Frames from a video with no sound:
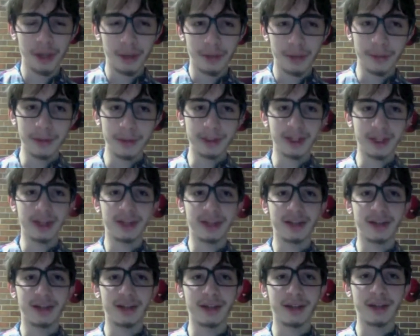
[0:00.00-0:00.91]
But
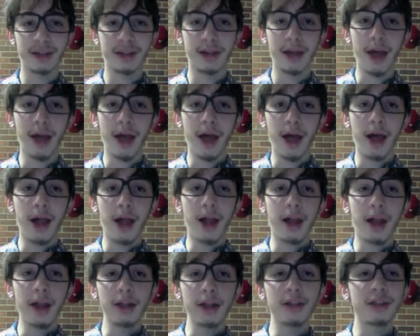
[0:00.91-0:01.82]

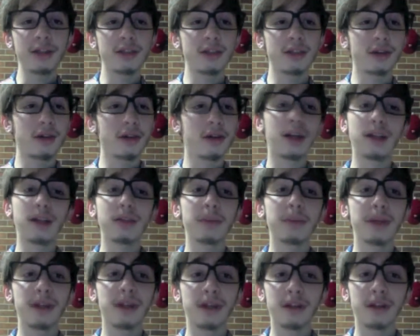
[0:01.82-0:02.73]
let's
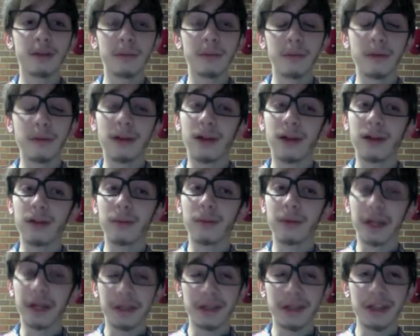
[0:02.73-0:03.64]
begin to
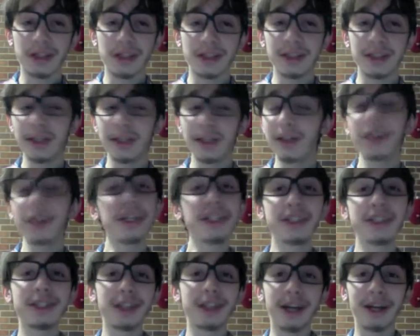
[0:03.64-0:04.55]
break things down. Let's
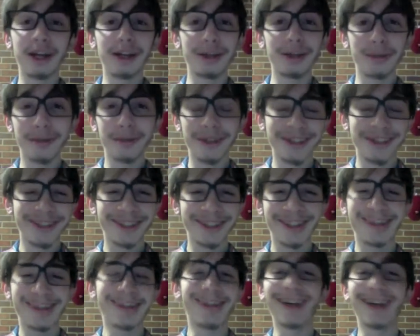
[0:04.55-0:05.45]
start with
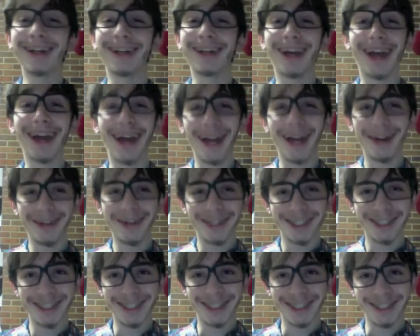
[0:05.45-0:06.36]
the
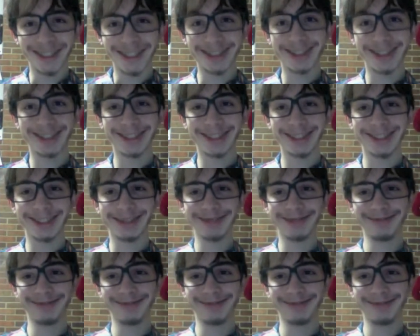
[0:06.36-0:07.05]
characters.